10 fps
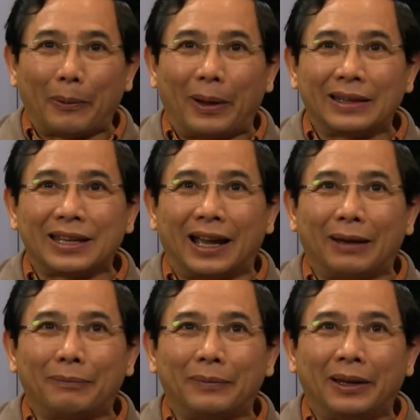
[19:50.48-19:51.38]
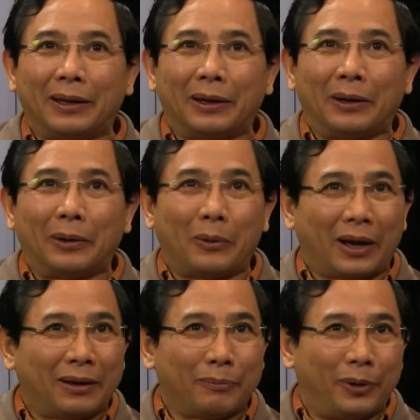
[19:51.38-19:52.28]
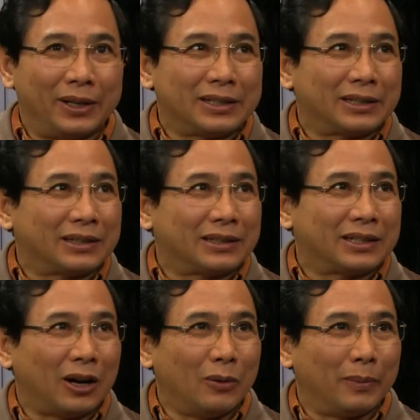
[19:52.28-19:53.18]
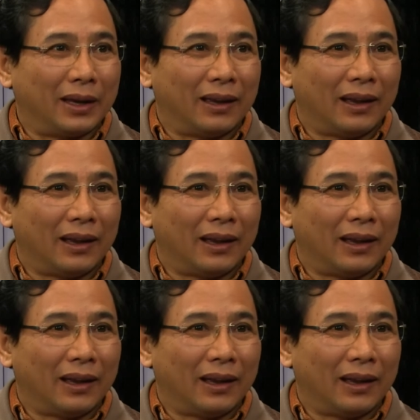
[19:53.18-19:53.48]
one time, yes. one priest told me,